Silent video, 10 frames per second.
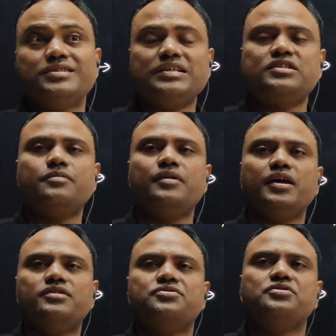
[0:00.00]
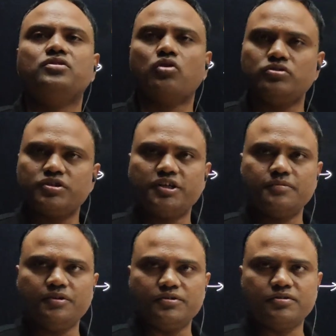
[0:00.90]
They stabilizes the
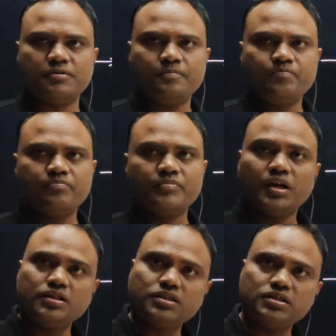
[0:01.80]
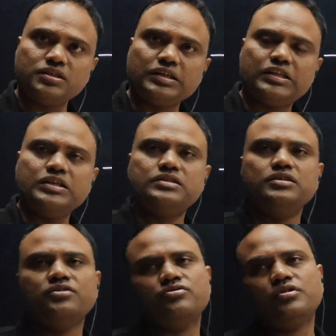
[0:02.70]
conjugate base and thus increase
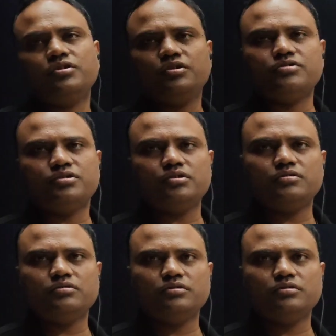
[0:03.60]
the acidic nature.